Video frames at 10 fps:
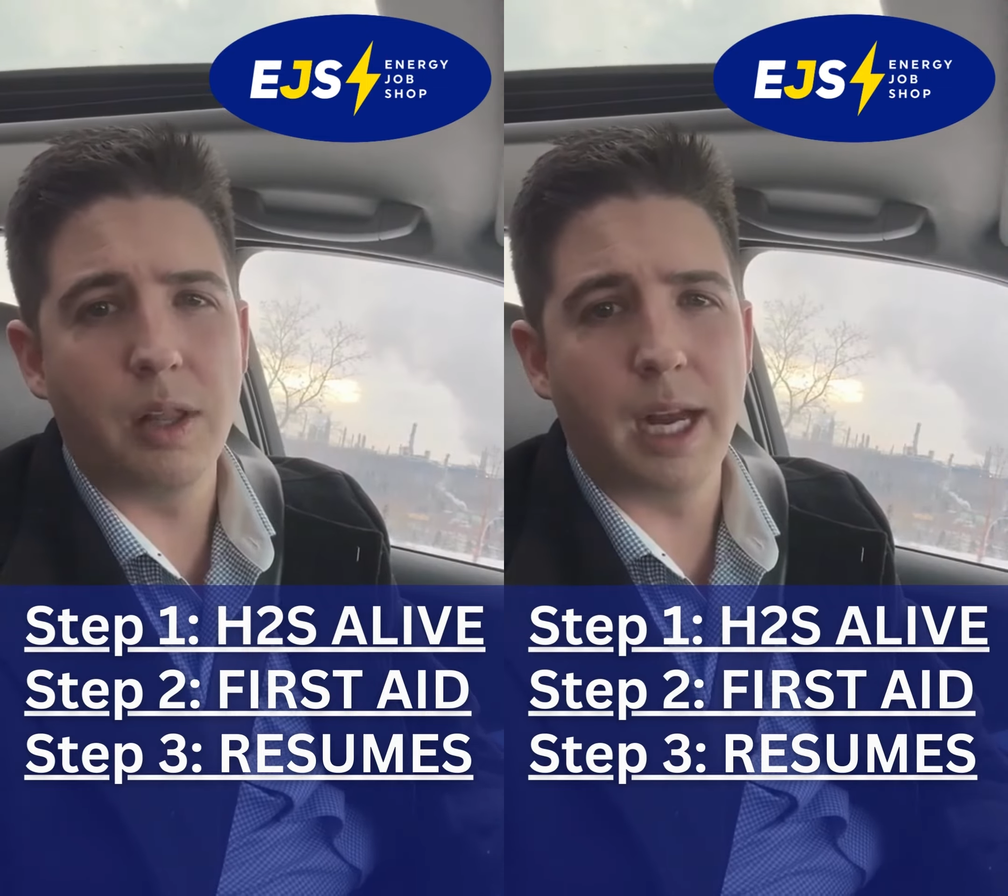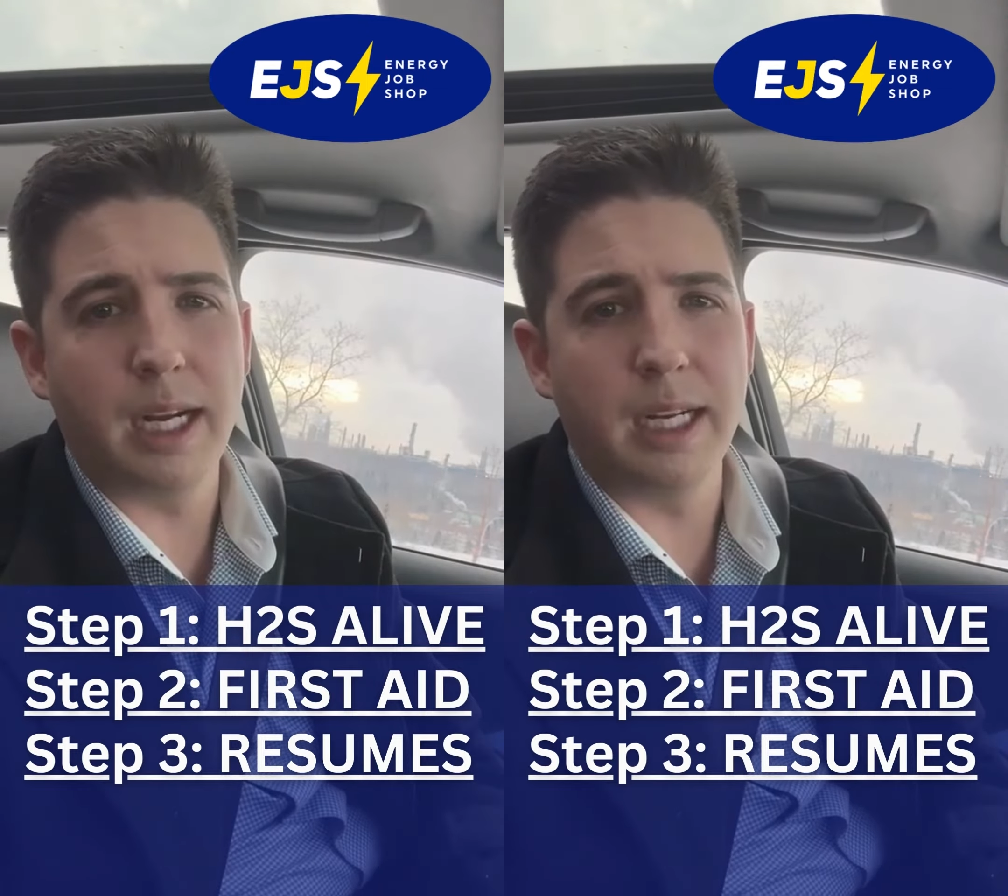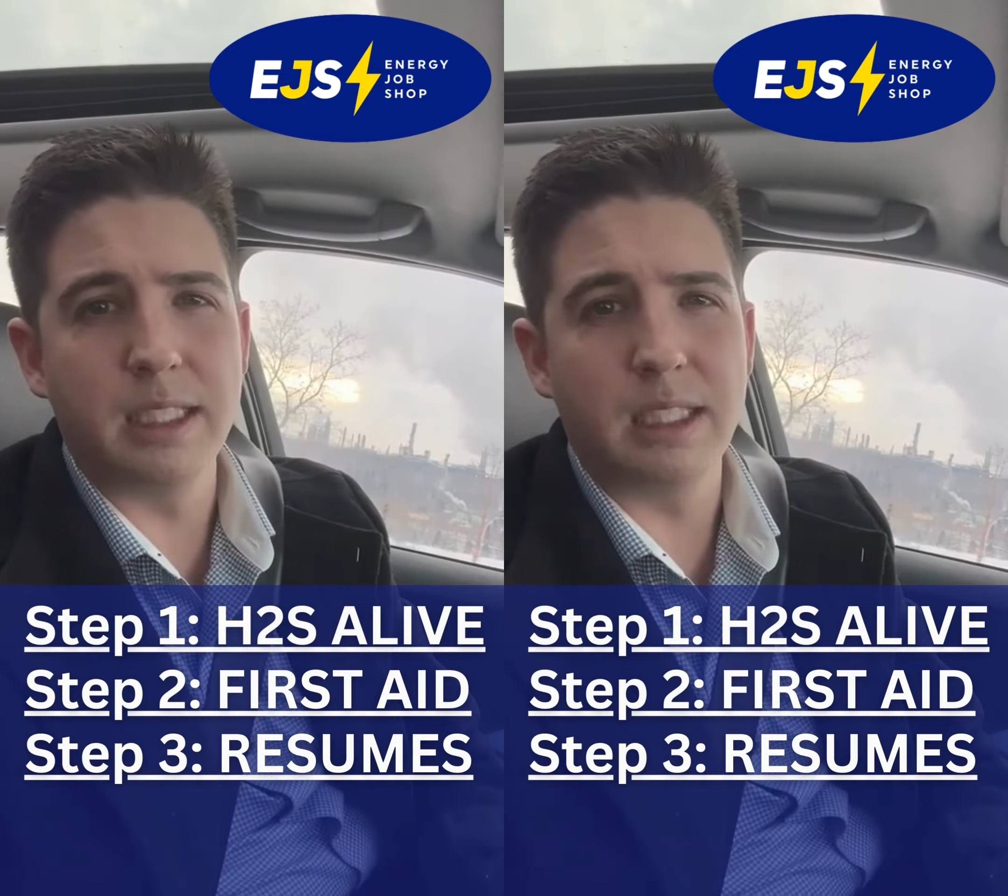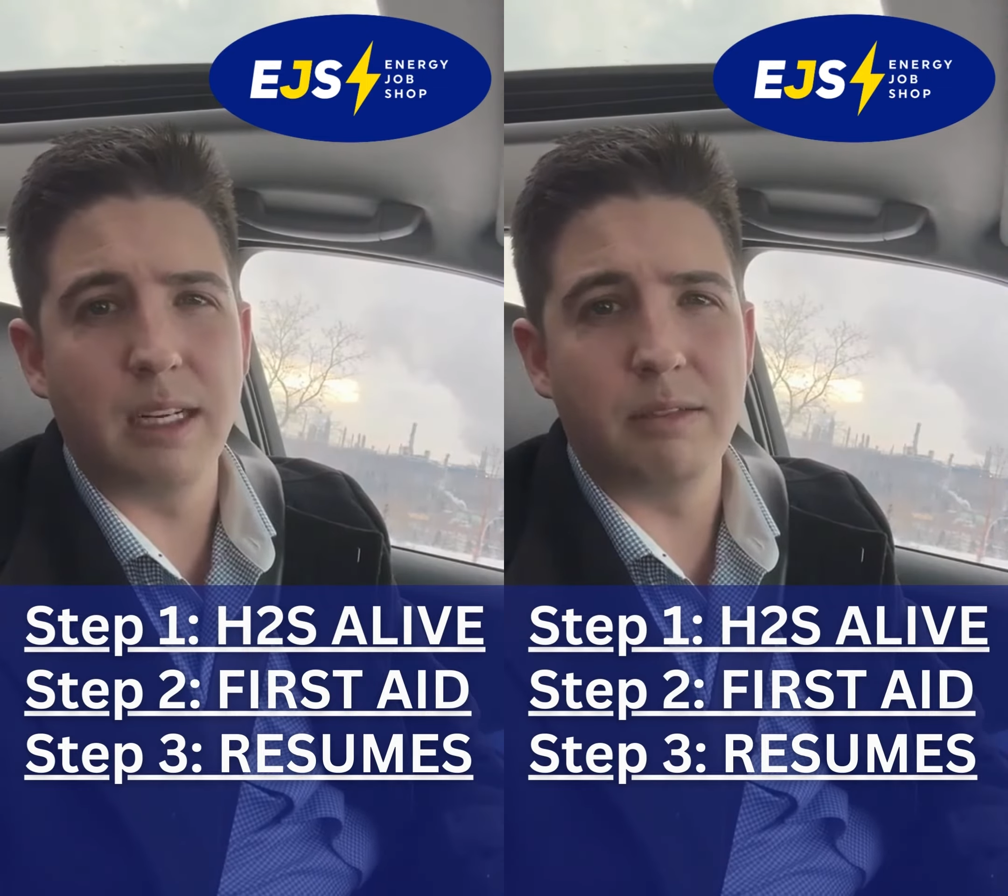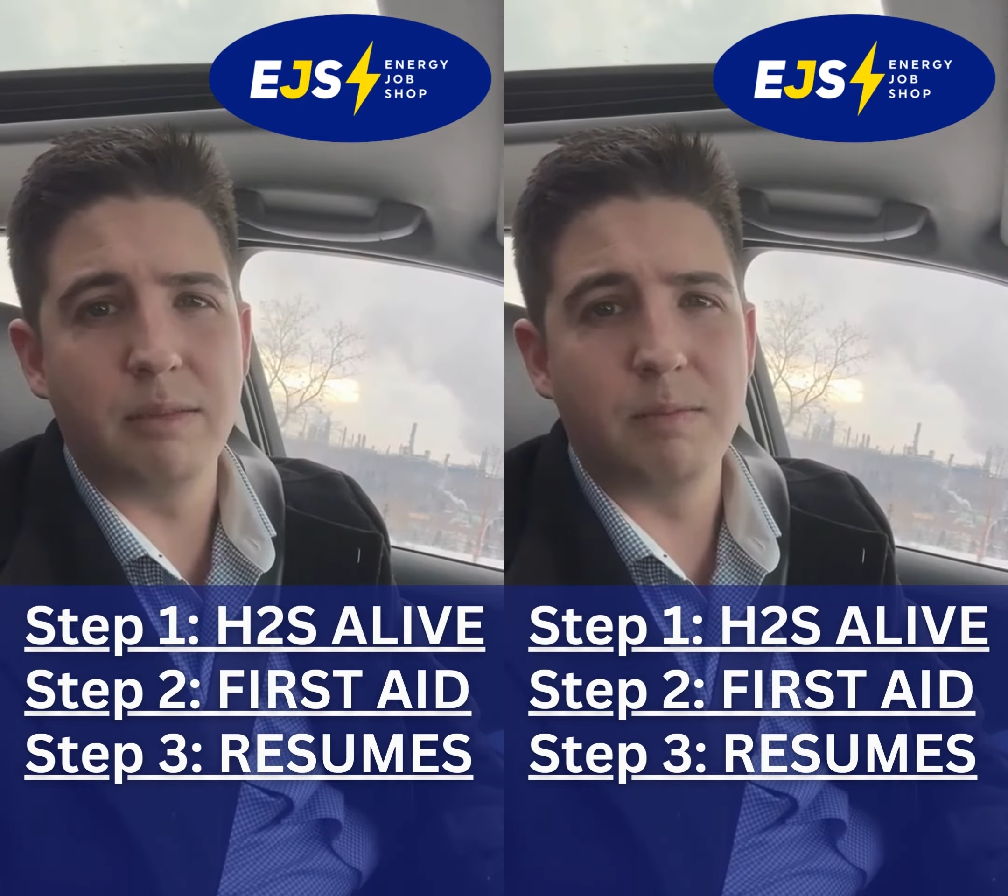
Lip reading: that kind of stuff.